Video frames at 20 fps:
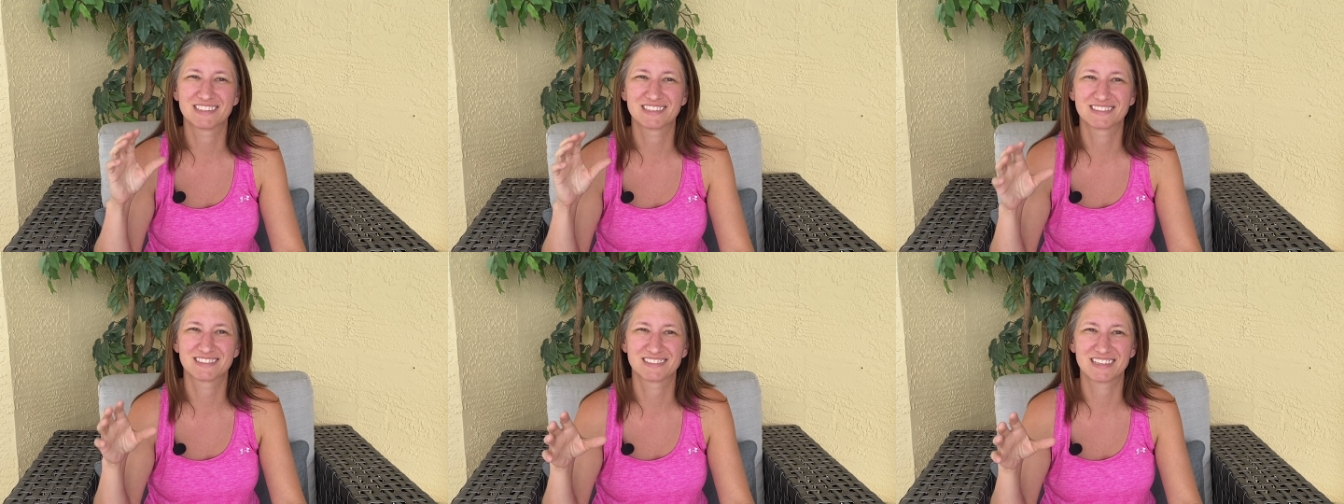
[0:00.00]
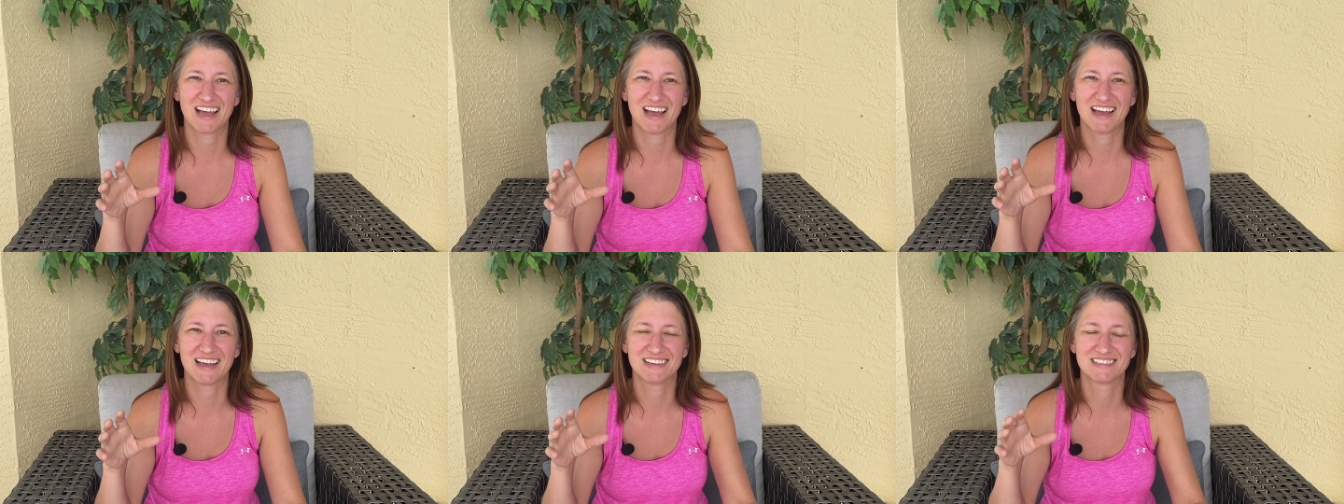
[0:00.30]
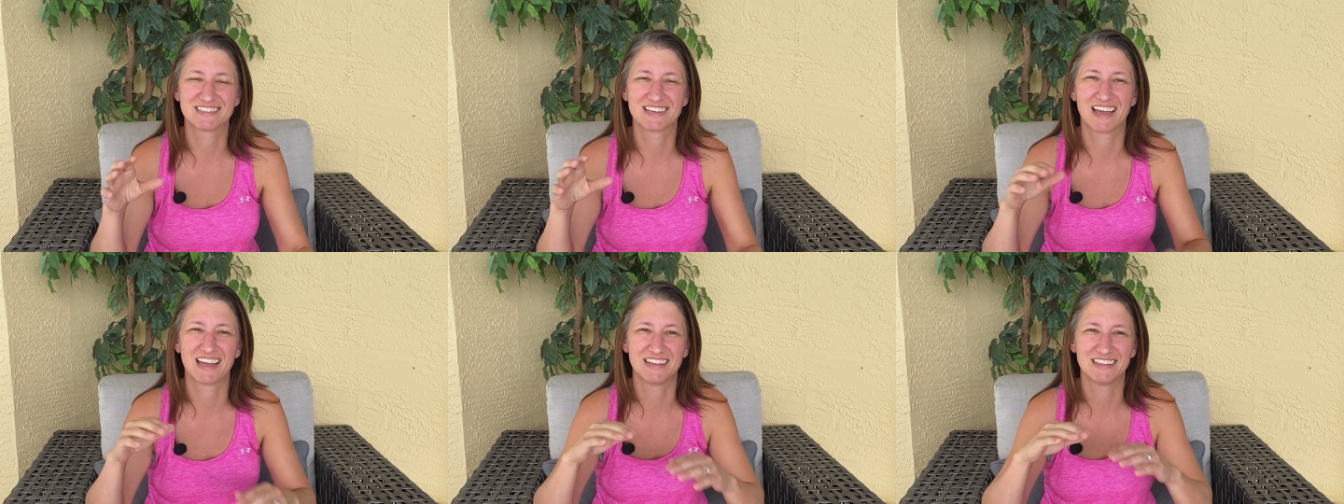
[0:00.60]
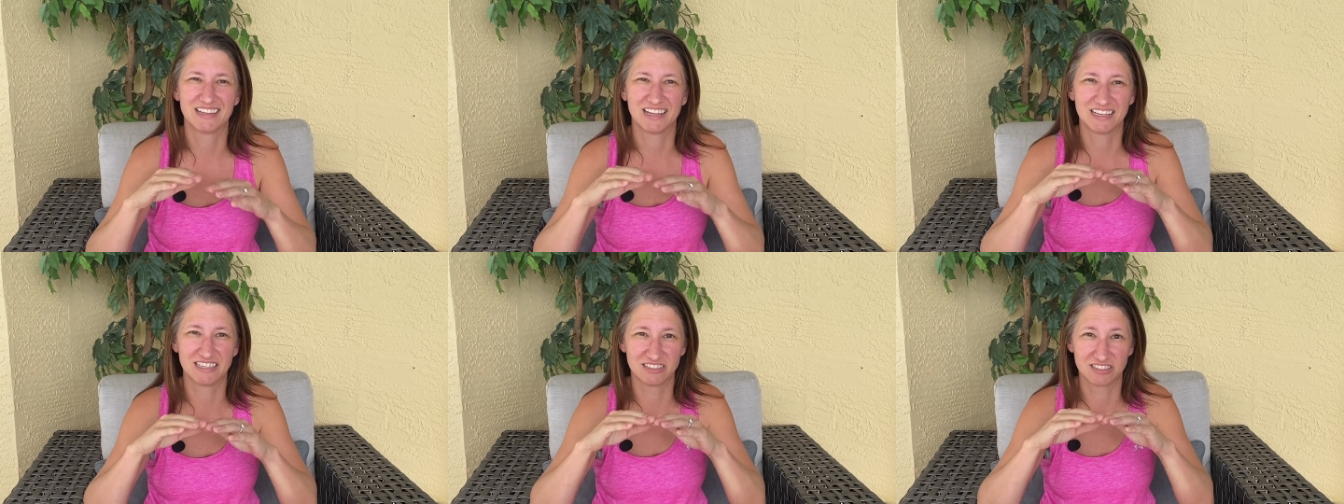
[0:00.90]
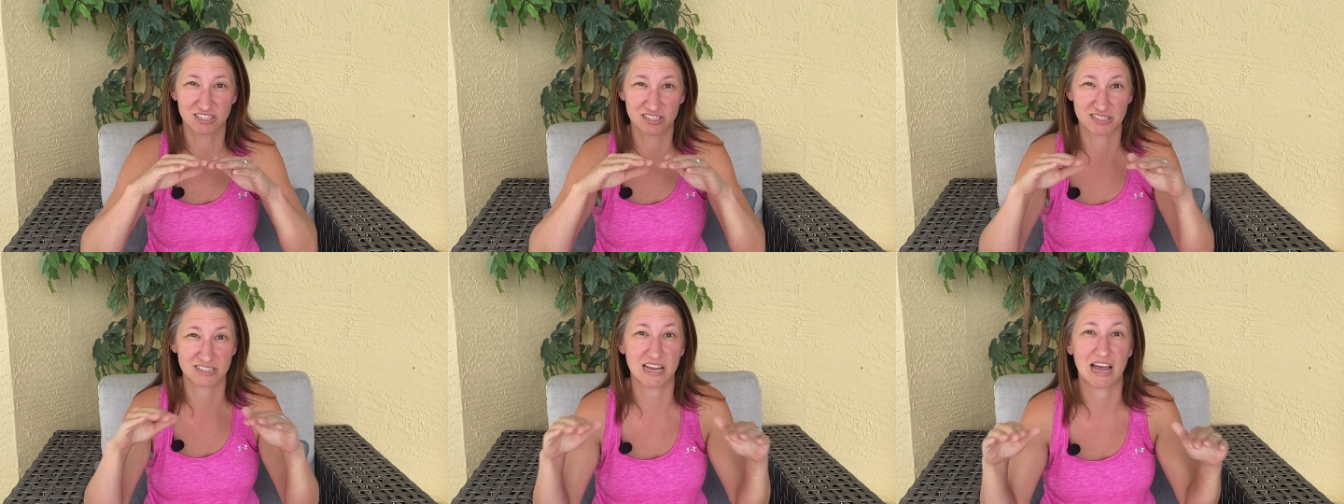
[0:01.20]
size and then
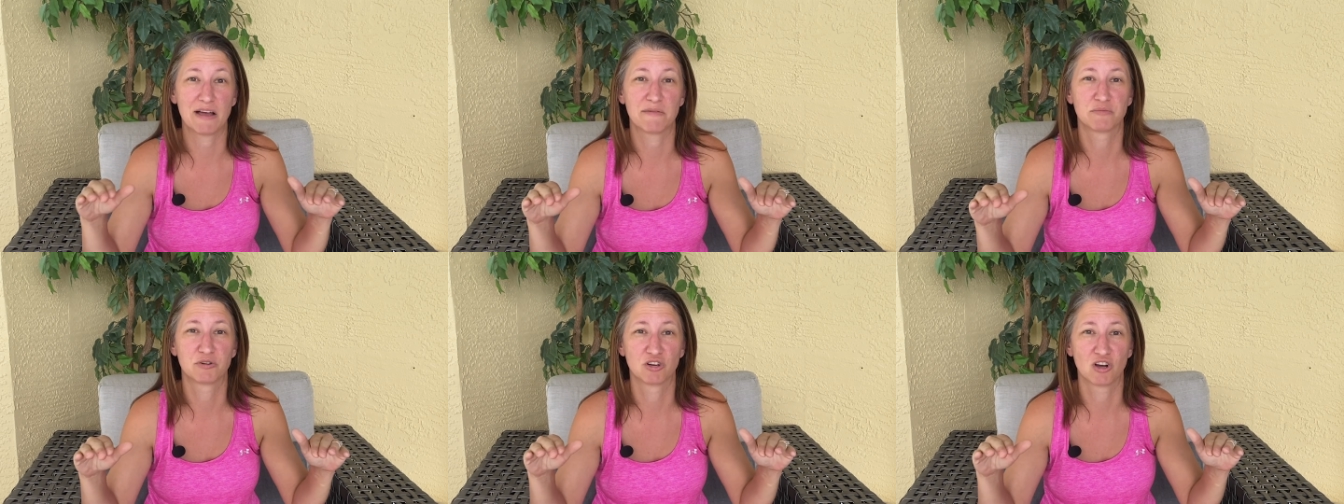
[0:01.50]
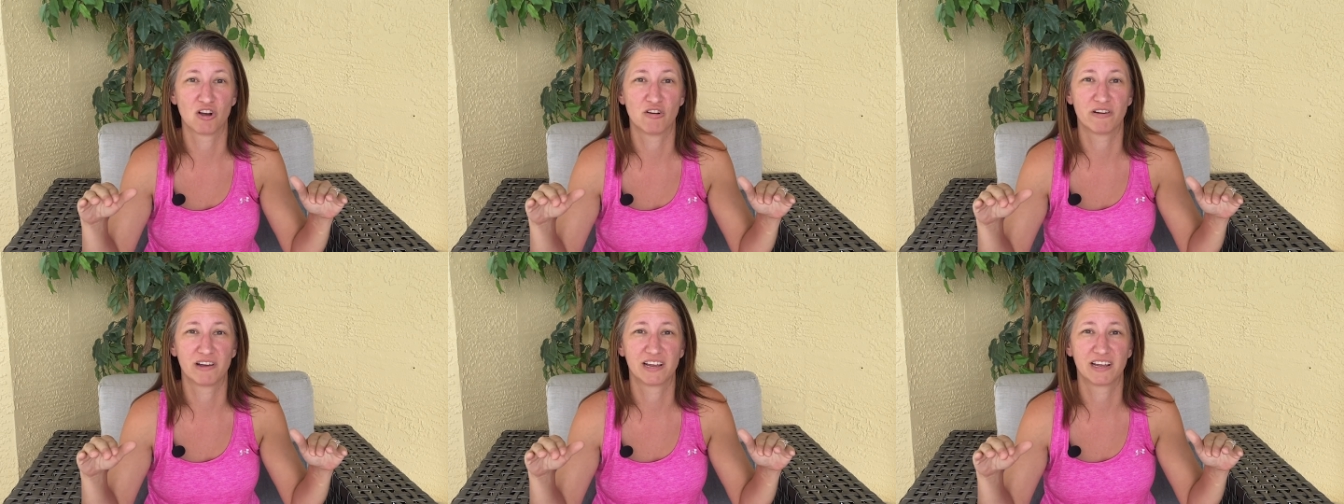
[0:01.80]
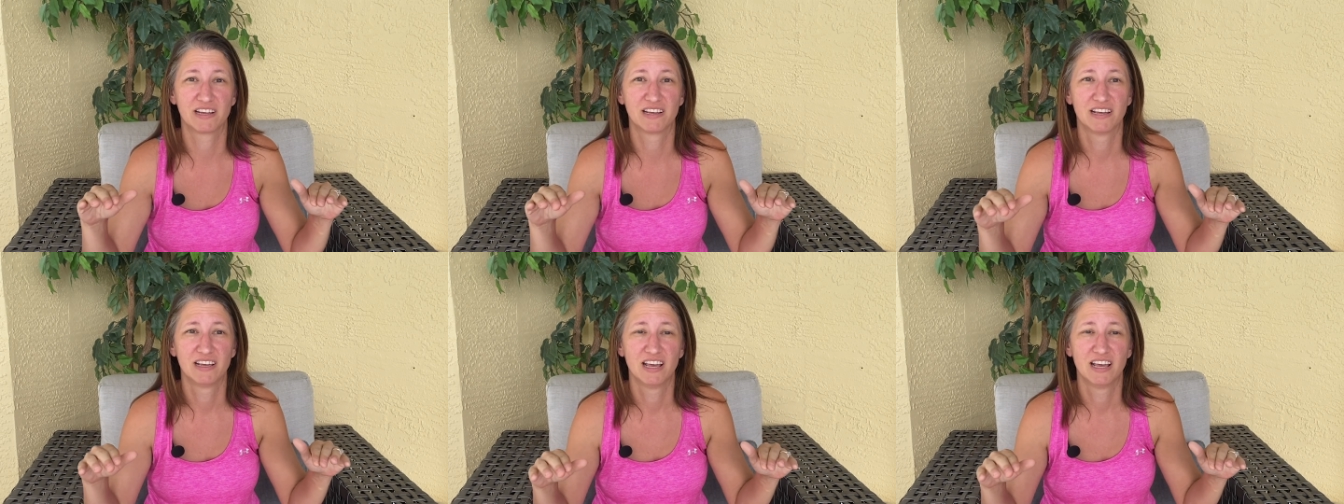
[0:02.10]
stop growing